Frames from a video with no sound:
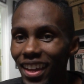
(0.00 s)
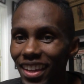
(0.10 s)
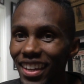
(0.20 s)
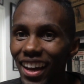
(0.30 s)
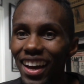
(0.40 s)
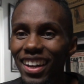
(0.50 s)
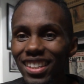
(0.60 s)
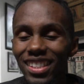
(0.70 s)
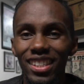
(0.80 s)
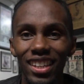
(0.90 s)
Yeah,
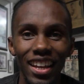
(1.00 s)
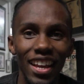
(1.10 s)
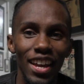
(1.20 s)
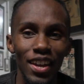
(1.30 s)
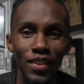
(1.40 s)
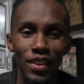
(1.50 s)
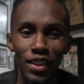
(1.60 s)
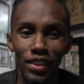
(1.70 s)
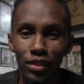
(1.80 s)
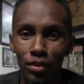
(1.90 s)

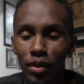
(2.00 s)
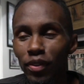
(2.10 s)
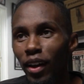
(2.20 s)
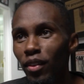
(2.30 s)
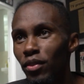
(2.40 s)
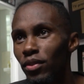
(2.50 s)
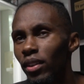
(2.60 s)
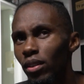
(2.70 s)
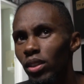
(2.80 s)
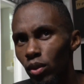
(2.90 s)

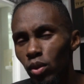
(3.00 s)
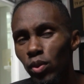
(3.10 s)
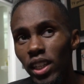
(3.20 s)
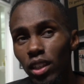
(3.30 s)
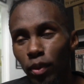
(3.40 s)
we're 6